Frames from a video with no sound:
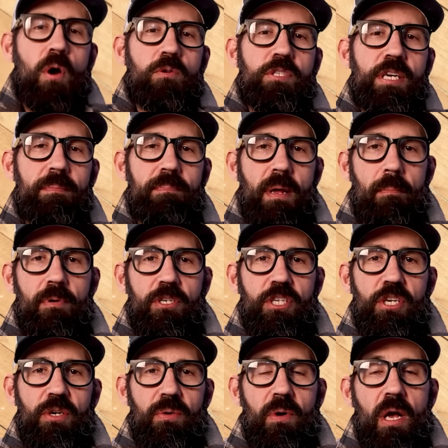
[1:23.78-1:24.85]
pro tip number
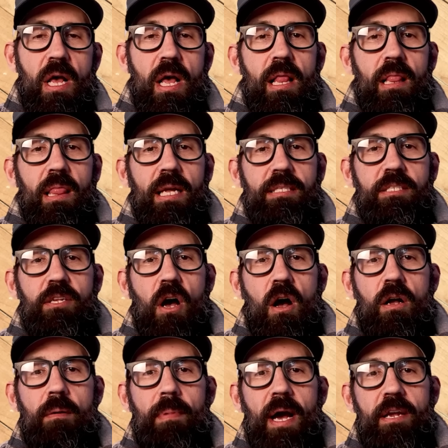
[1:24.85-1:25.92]
two. Let's
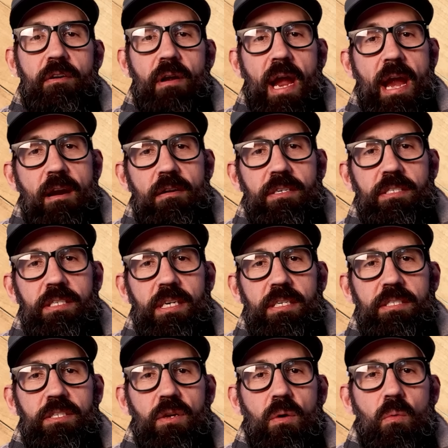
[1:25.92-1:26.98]
talk about your air
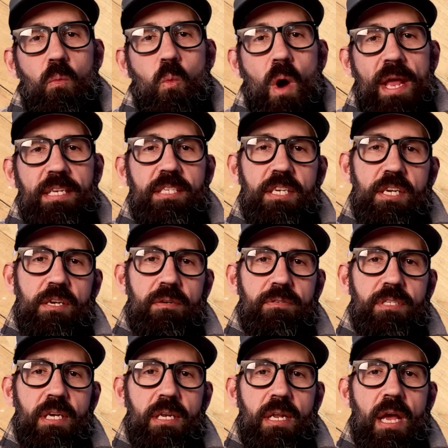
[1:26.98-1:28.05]
assist, when to
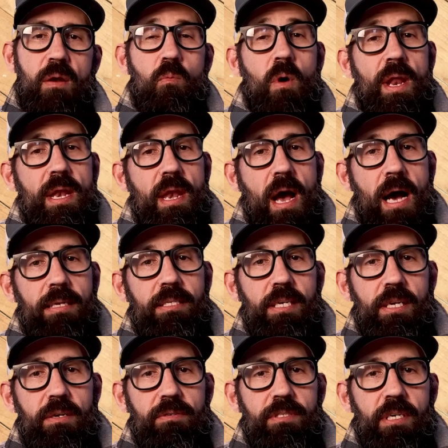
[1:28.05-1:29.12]
use it and when not to
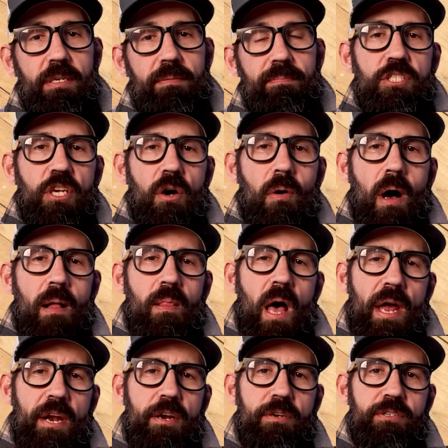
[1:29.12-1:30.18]
use it. So a
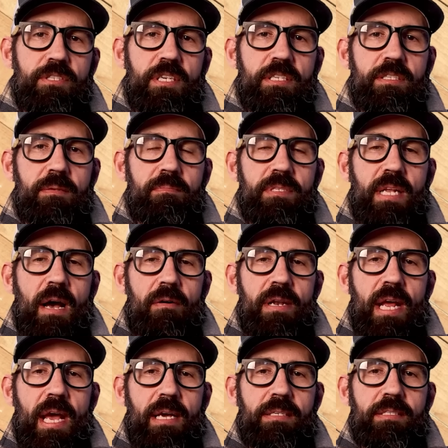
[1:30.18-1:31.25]
lot of new systems
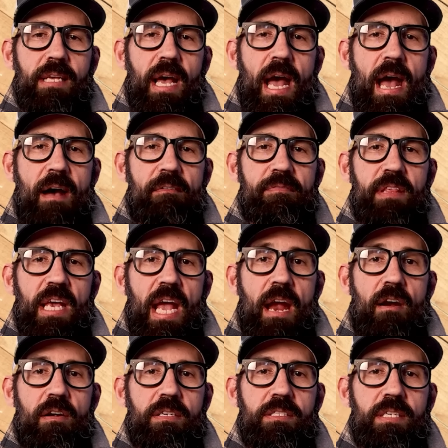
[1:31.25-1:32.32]
nowadays have the
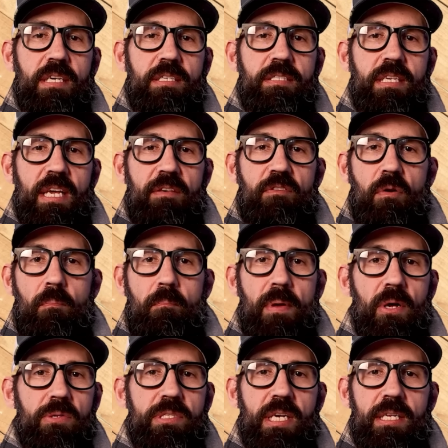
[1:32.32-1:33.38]
air assist either
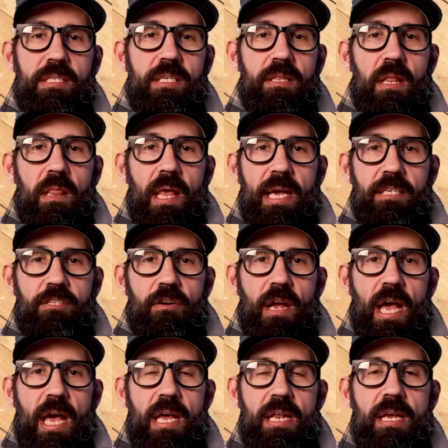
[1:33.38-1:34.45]
built into the laser
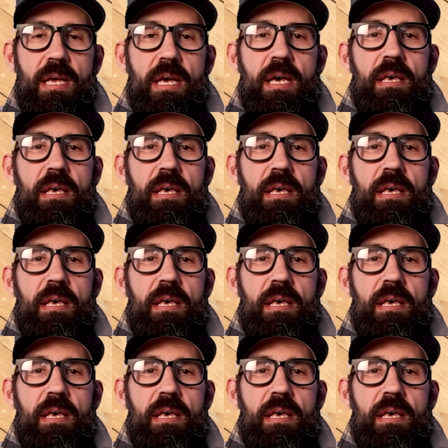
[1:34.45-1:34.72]
head,